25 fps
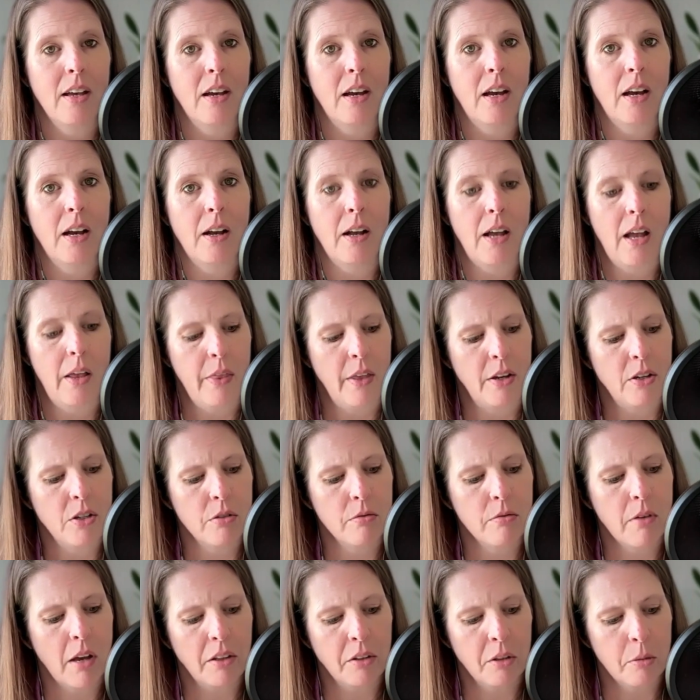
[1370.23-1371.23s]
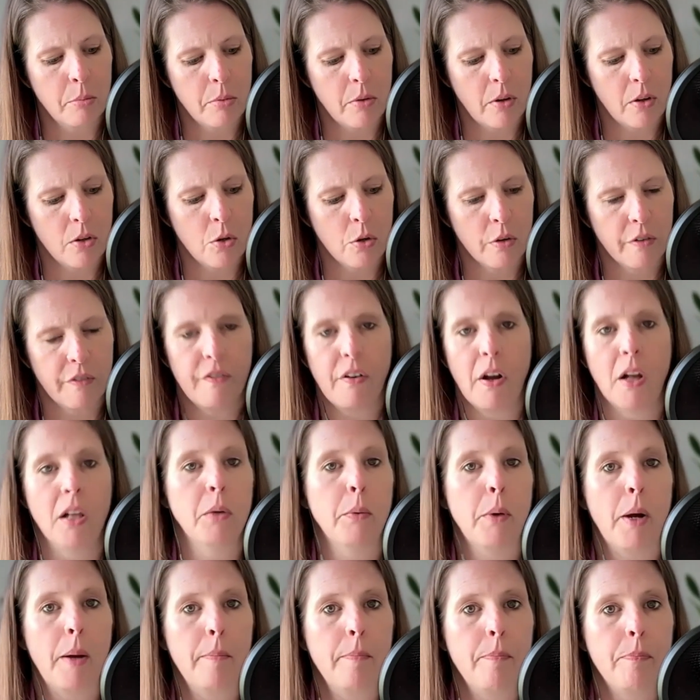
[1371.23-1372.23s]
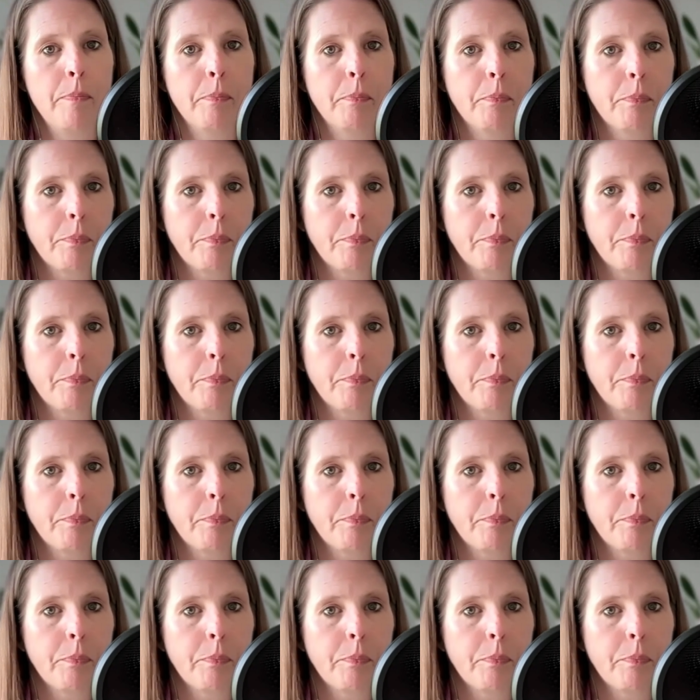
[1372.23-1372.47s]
And then develop your follow-up.